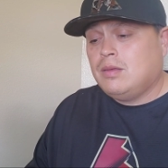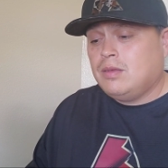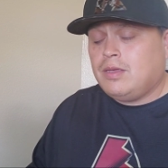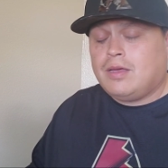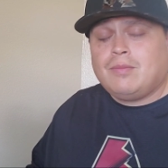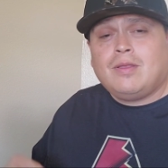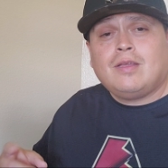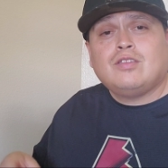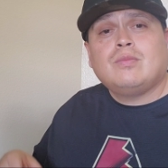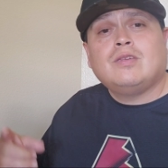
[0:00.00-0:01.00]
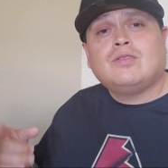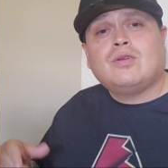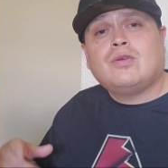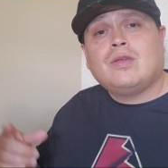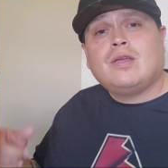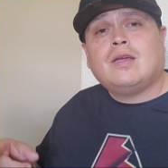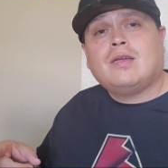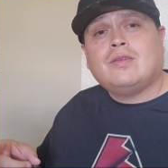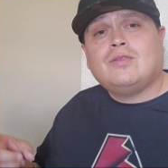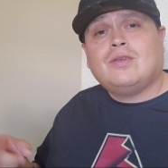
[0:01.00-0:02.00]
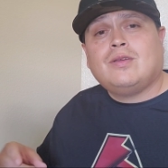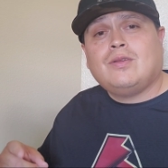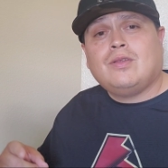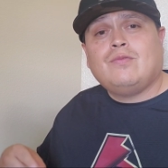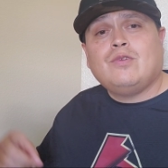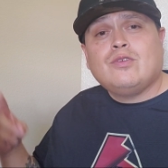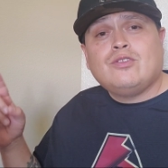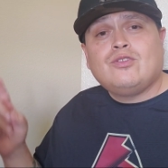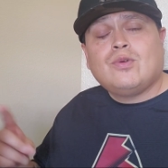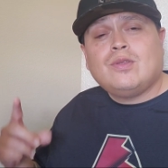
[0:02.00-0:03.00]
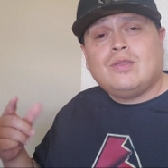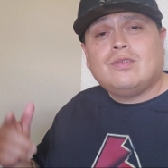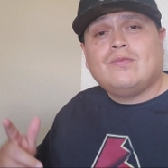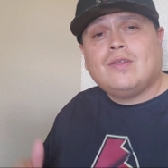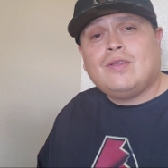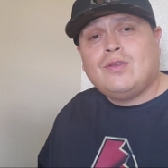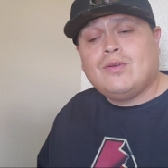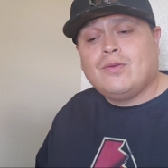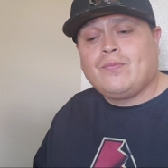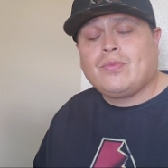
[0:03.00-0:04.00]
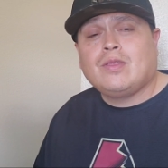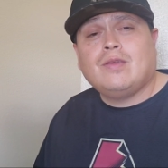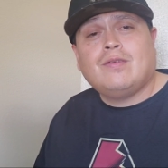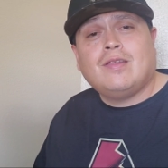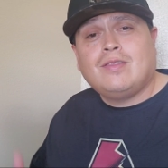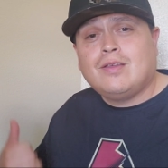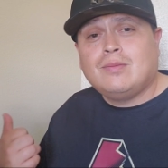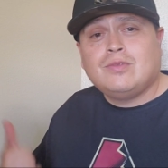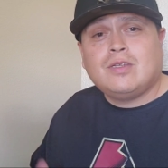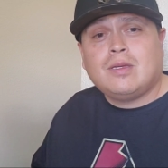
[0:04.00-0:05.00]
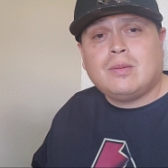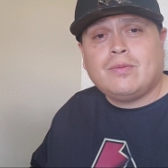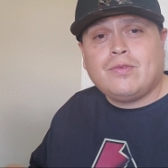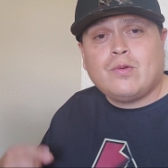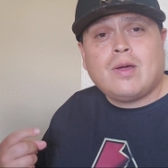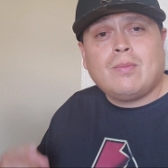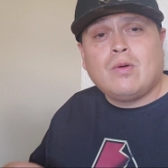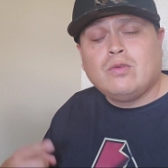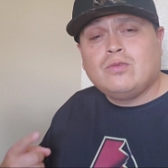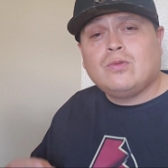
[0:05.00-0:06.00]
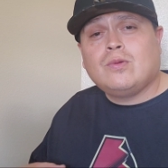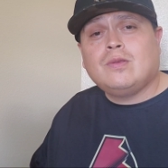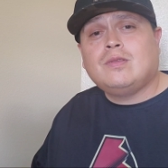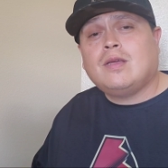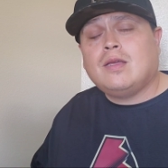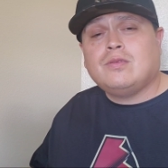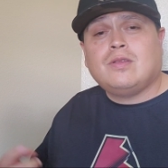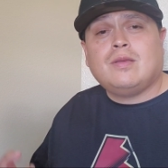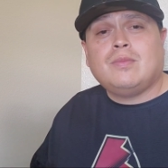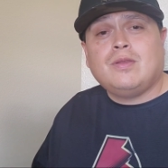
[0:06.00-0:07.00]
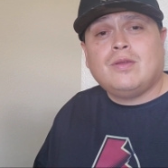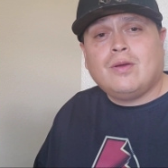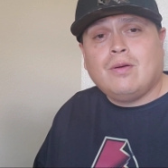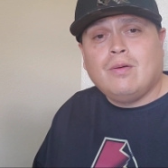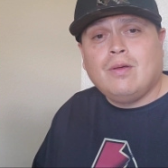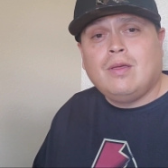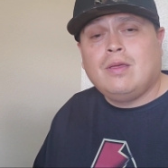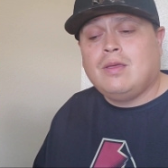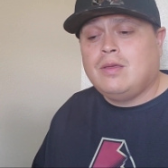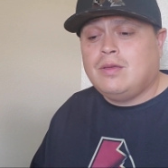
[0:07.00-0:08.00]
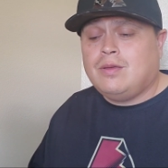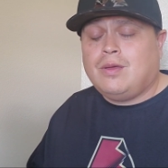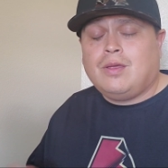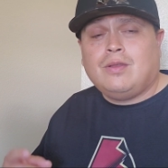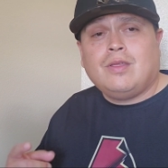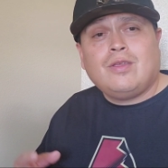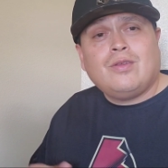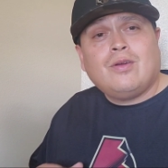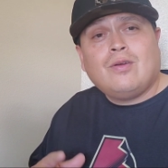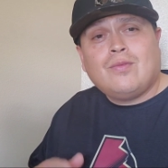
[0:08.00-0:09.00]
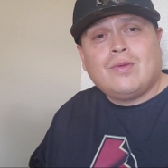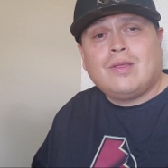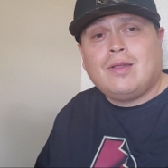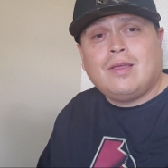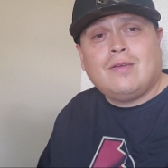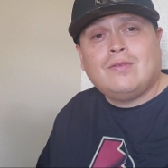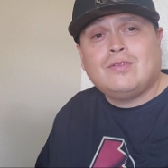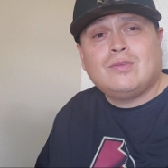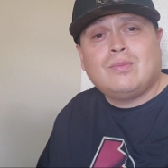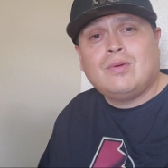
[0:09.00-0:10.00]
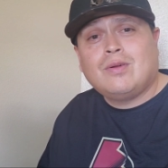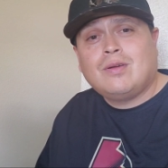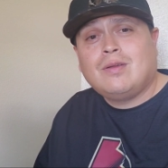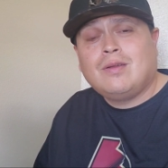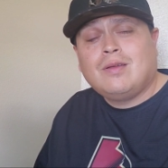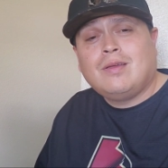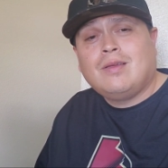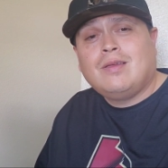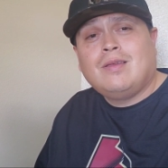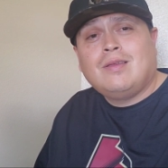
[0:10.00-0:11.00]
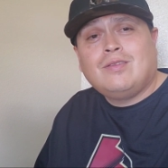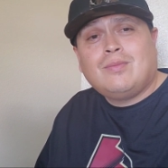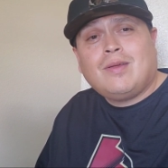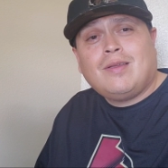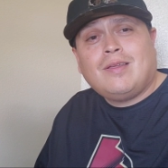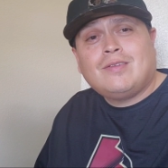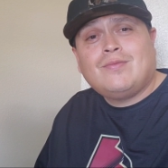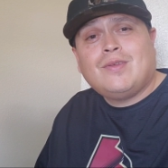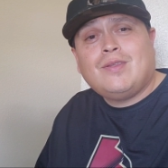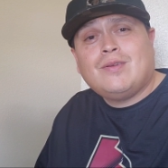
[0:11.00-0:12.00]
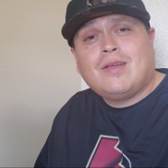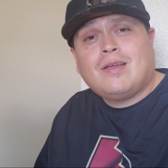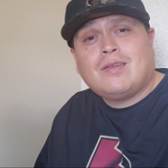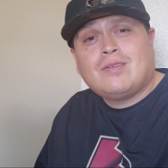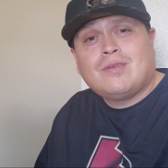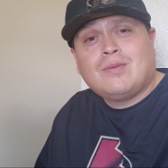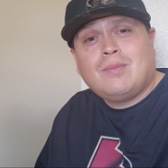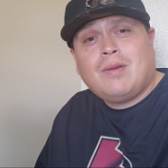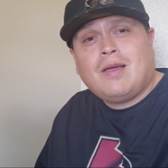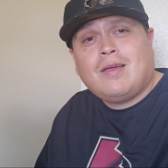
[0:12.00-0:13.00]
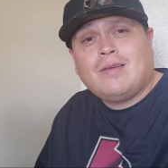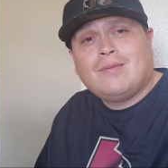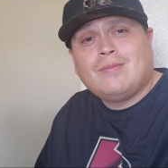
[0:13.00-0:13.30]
Yeah, but that's my story, guys. And if you enjoyed this video, give it a thumbs up. If you want more story times, let me know. And thank you all for the love and support. To my next video, guys. Bye.